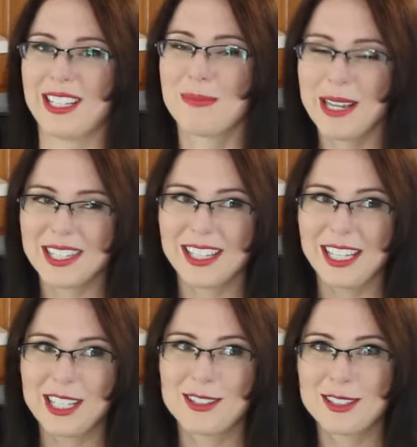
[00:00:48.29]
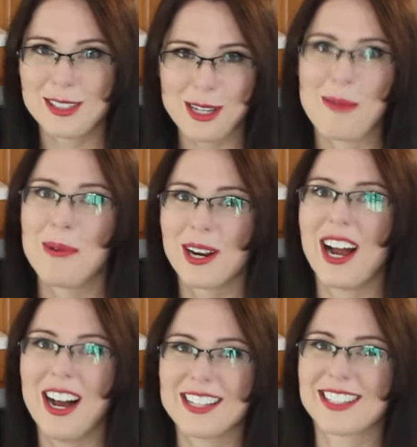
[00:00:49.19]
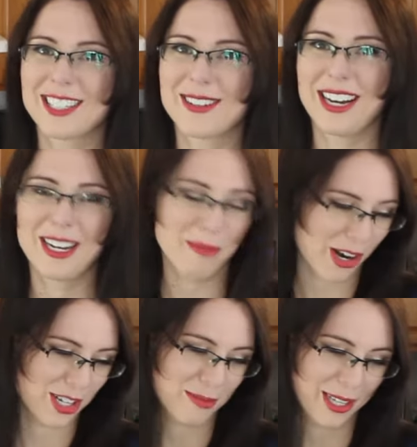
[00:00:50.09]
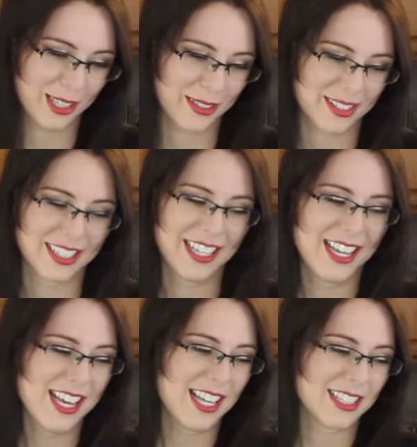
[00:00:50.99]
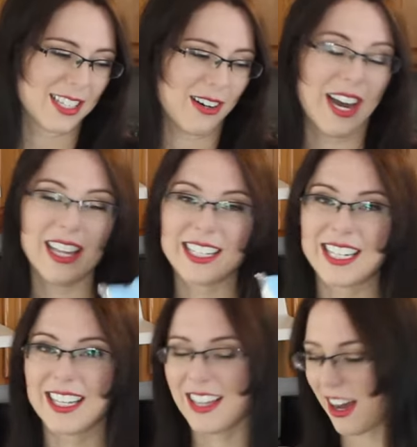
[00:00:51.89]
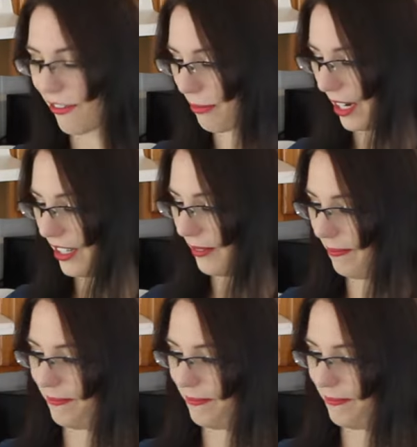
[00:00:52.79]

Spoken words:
It's basically super concentrated marshmallows, so I like to get the off-brand.